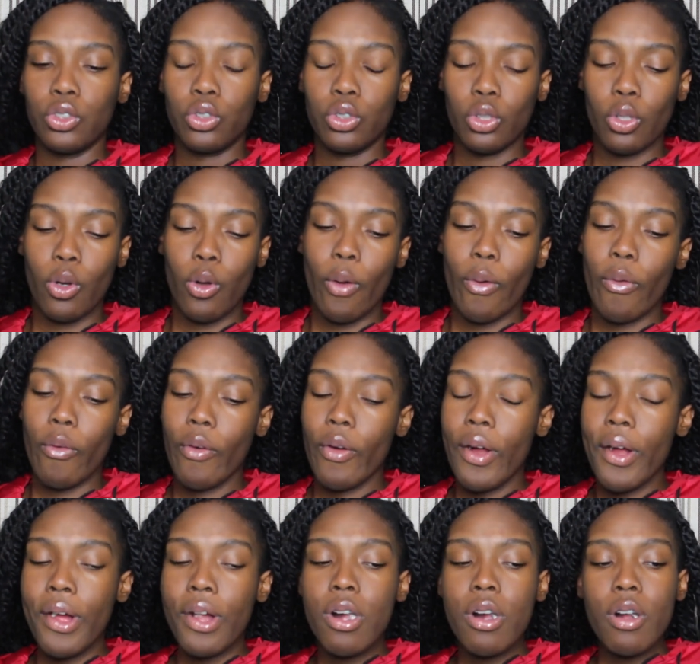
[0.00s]
so
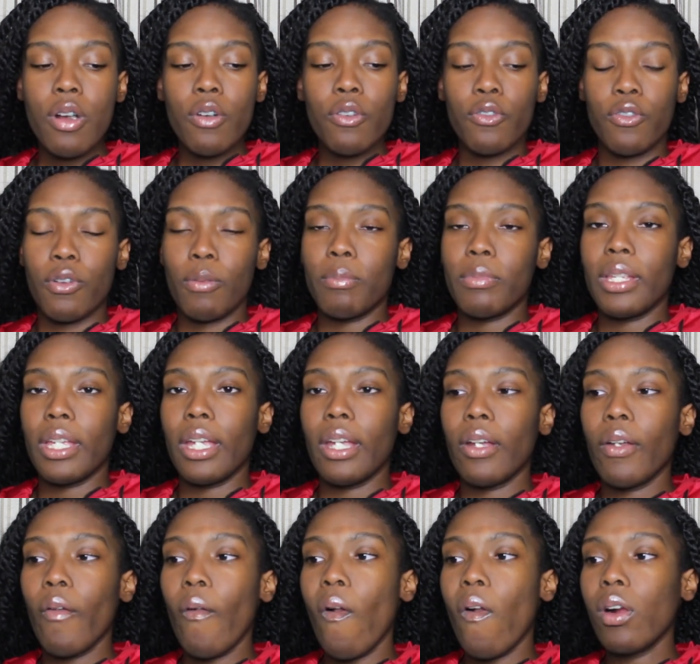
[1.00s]
from
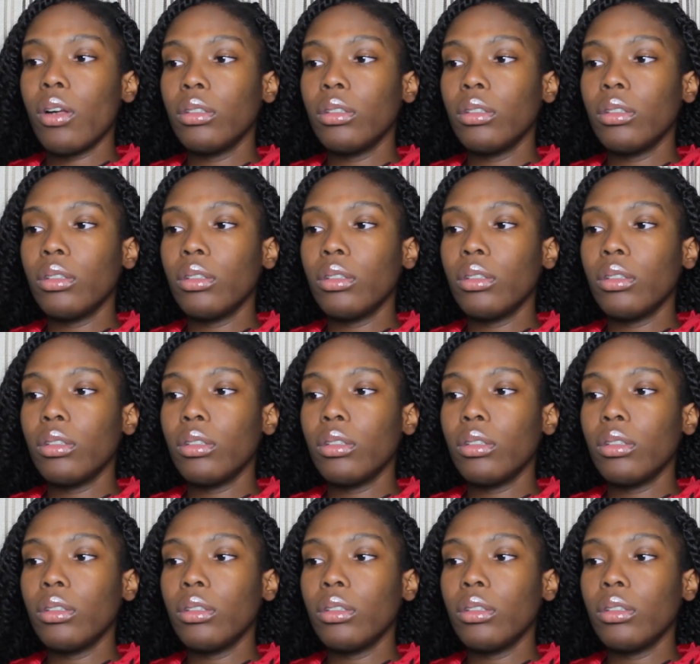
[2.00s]
there,